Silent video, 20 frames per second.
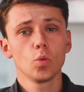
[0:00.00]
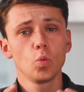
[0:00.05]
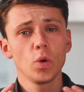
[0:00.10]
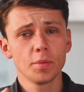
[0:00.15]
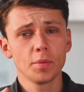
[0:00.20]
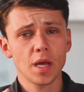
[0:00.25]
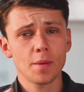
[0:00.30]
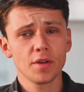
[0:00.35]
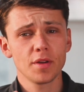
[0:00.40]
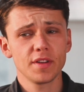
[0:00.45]
We
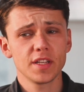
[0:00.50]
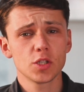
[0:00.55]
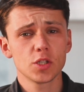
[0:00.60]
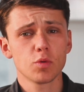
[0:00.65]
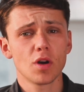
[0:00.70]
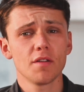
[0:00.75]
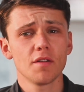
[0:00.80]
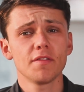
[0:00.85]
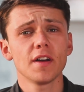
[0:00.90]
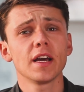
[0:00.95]
will now move into
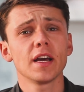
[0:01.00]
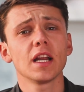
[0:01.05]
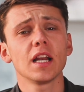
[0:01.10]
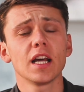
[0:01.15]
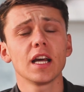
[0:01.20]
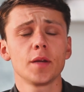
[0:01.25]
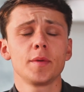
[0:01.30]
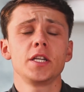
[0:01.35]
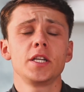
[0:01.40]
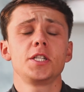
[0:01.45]
our final
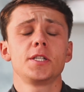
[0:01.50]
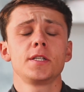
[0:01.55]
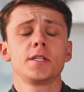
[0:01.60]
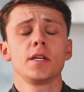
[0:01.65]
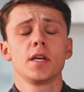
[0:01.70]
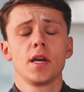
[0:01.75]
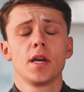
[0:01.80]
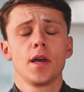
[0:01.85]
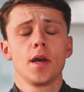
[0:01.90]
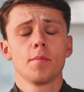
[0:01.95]
animation
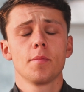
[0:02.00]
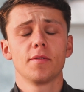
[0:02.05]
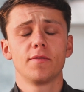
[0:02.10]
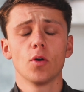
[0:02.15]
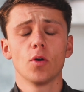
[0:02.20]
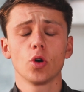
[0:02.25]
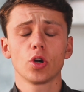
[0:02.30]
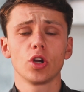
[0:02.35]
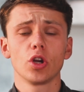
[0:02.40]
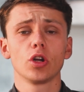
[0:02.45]

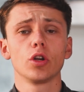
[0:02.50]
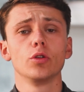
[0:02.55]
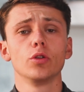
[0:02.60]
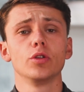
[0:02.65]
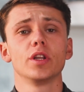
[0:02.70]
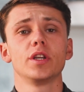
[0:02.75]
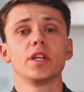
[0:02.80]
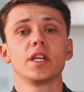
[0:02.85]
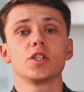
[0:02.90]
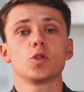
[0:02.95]
before
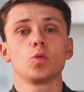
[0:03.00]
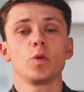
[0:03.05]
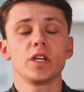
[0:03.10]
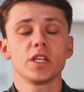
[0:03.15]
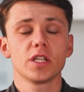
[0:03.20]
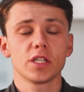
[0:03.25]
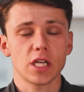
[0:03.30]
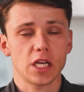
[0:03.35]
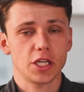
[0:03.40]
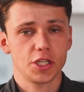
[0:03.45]
concluding this week's
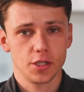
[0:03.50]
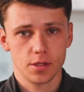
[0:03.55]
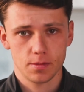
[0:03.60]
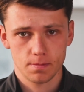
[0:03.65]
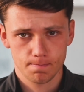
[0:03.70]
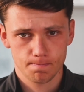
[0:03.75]
session.